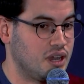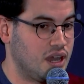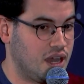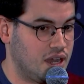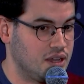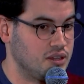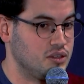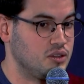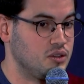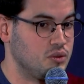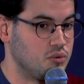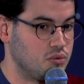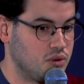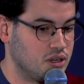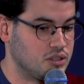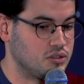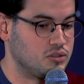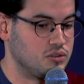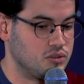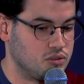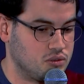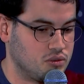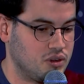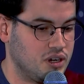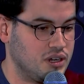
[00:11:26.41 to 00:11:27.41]
and you want
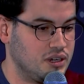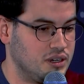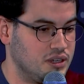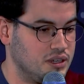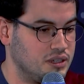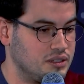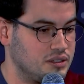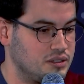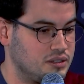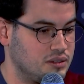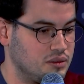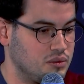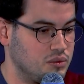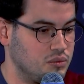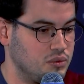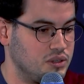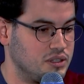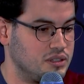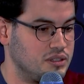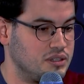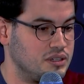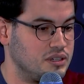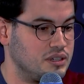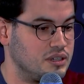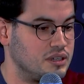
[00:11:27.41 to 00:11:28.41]
to train it
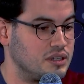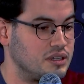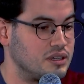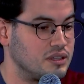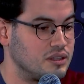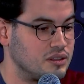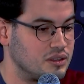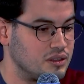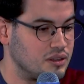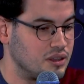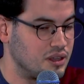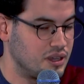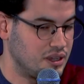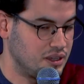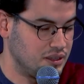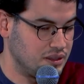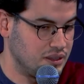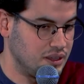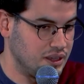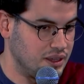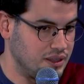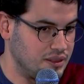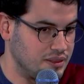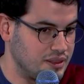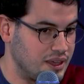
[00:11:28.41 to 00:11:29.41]
with
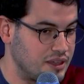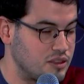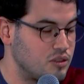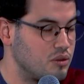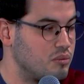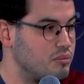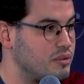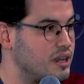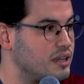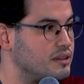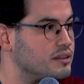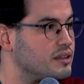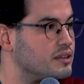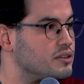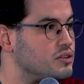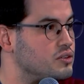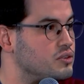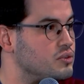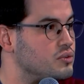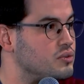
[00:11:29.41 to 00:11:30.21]
in the domain that